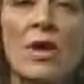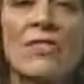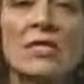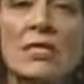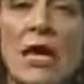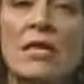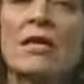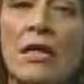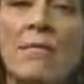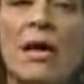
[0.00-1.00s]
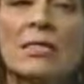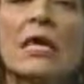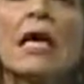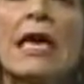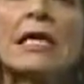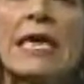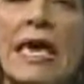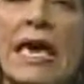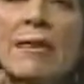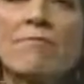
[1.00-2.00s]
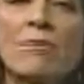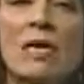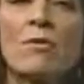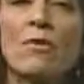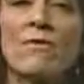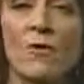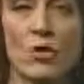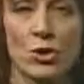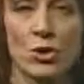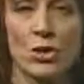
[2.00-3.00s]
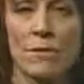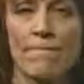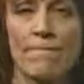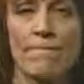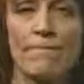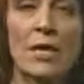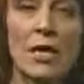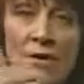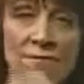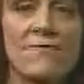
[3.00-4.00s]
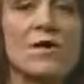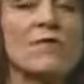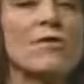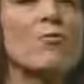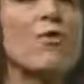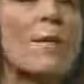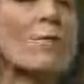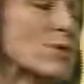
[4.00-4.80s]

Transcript: what they say, that MS can be reversed if given the proper